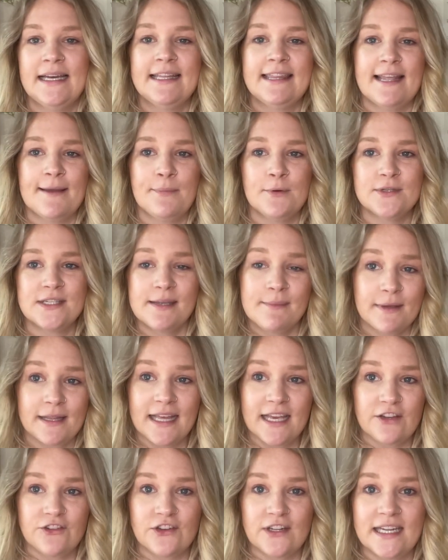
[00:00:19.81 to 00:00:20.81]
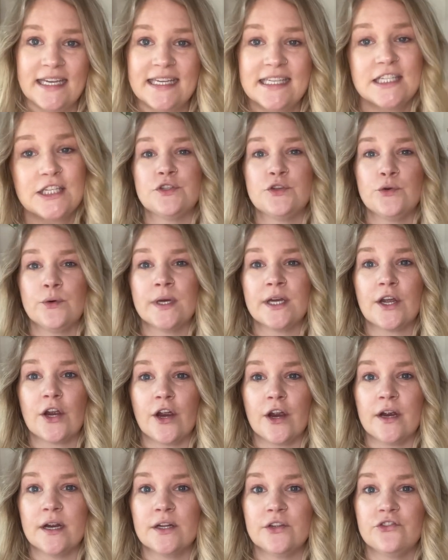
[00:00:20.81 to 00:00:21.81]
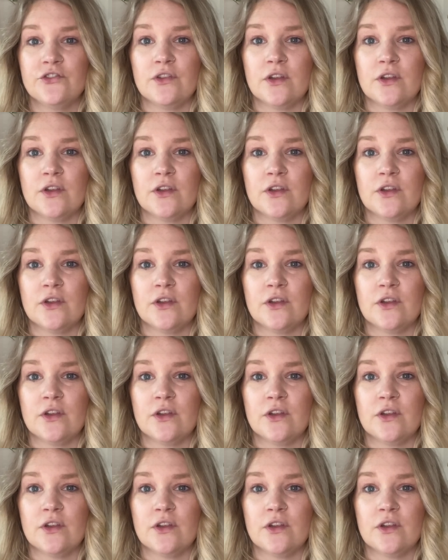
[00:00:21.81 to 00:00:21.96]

Nipple stimulation is to encourage